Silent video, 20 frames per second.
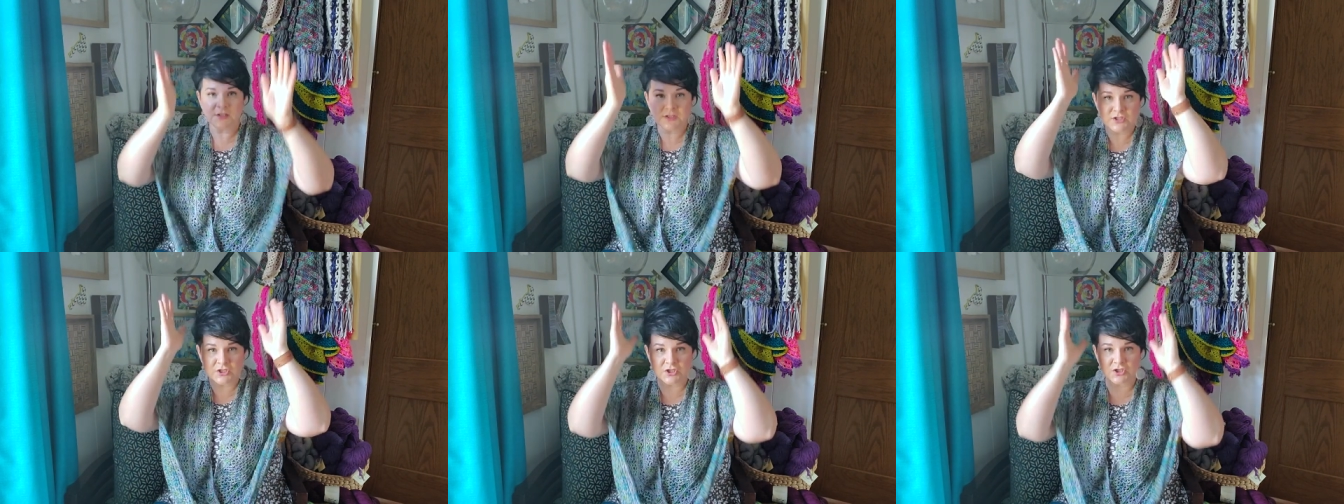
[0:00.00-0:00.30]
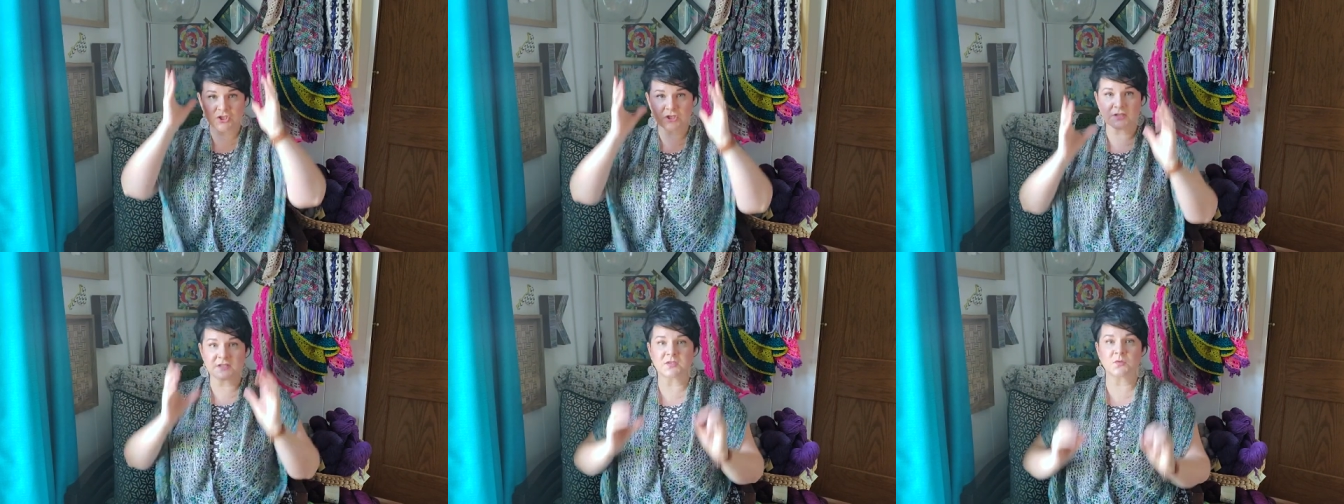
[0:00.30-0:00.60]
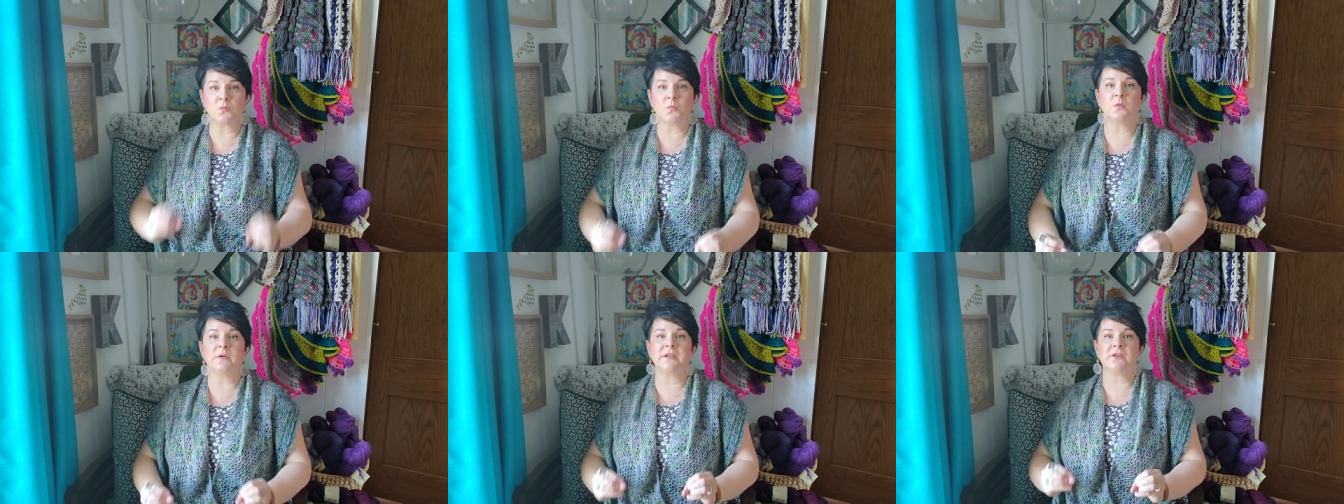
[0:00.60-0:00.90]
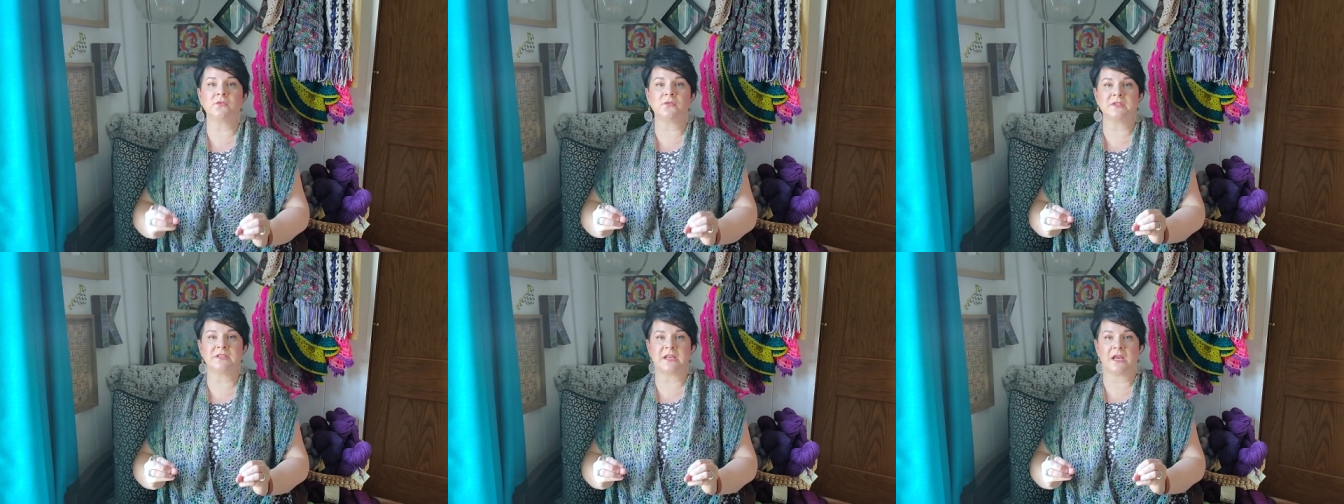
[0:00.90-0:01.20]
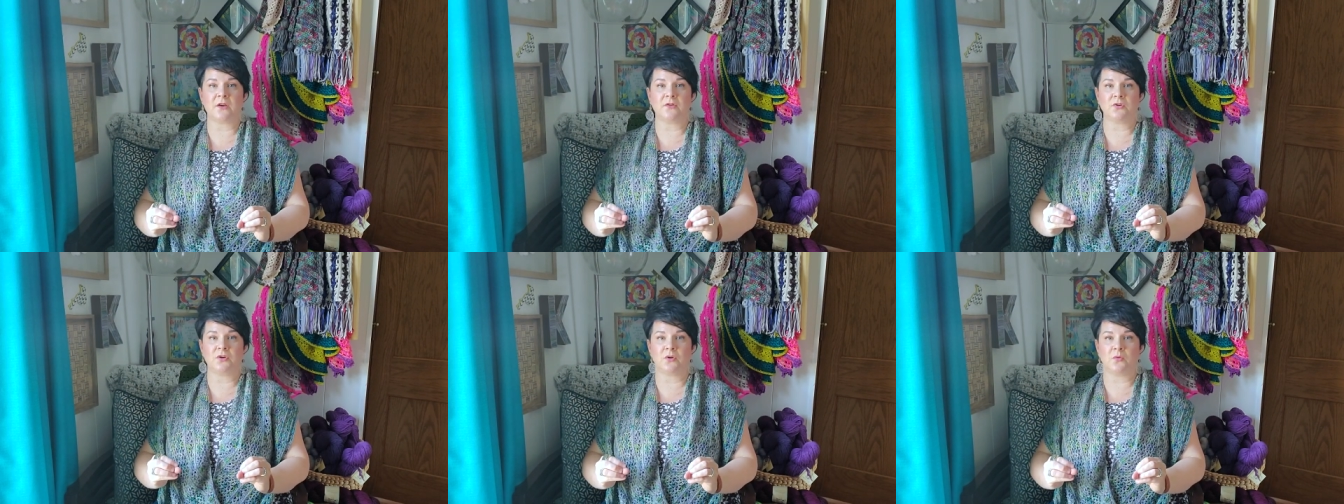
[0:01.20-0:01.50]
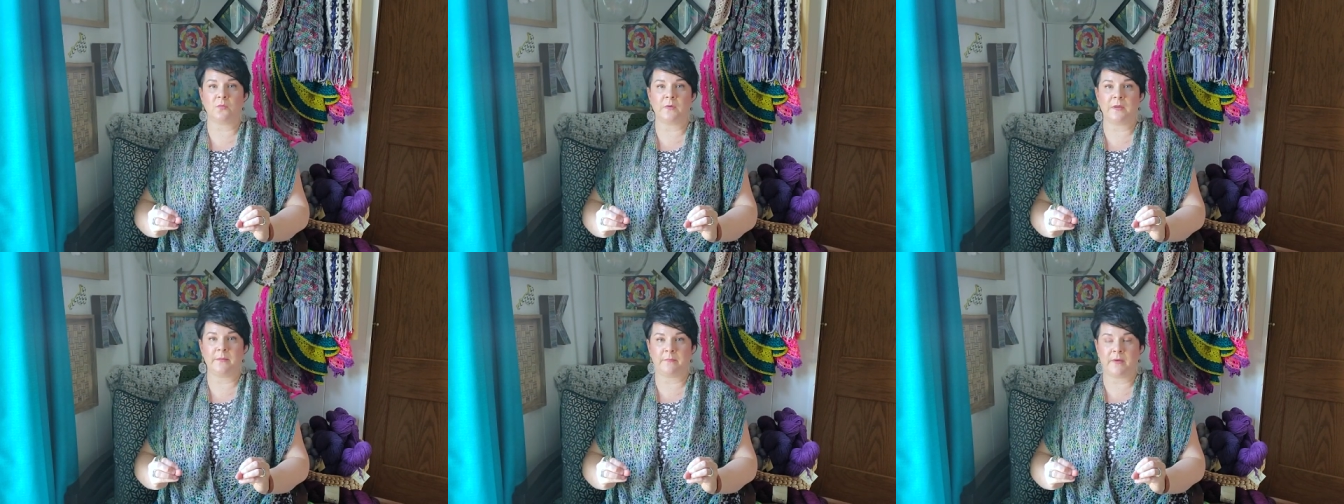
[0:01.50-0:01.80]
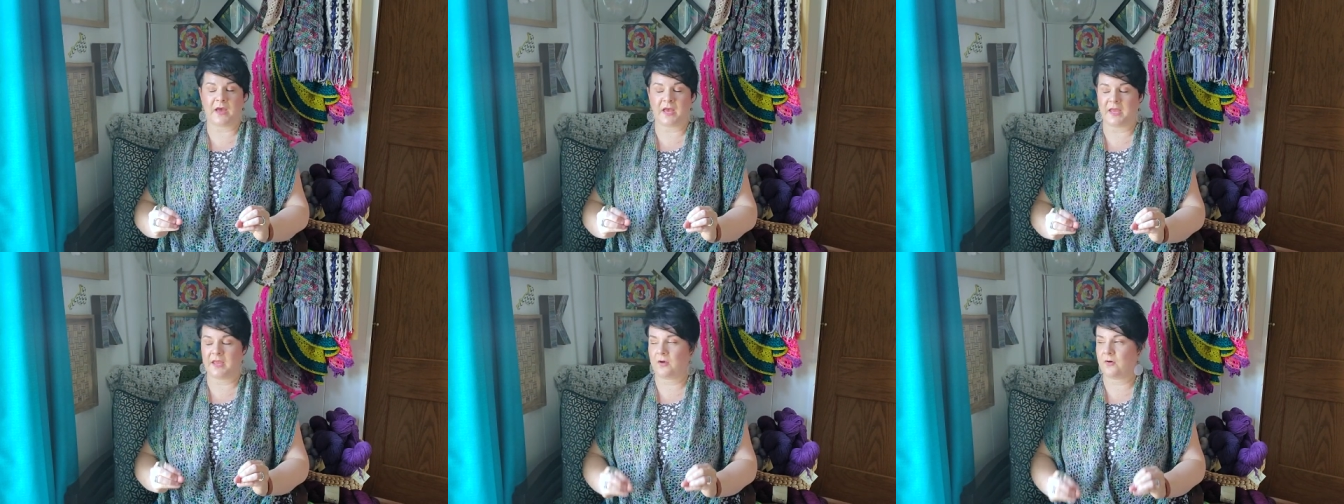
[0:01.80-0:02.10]
to just whittle down your WIP
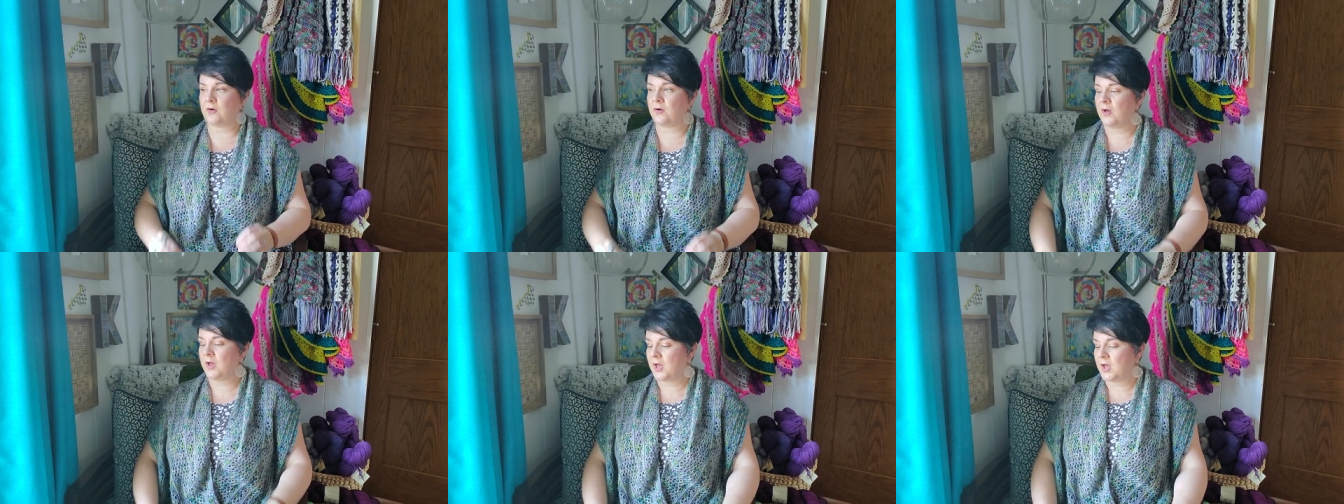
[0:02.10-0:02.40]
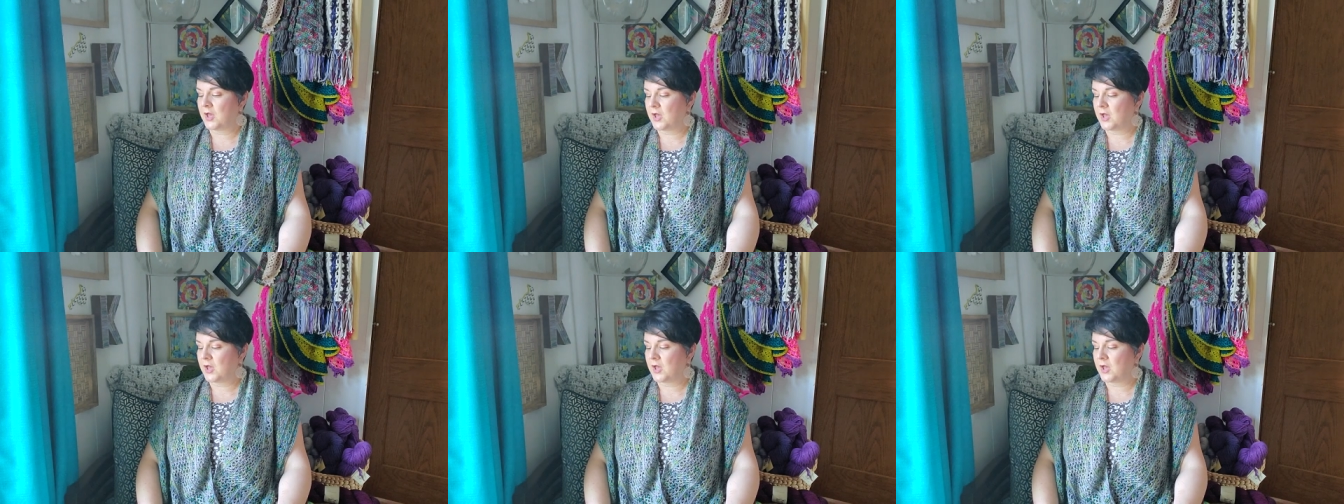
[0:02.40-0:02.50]
pile.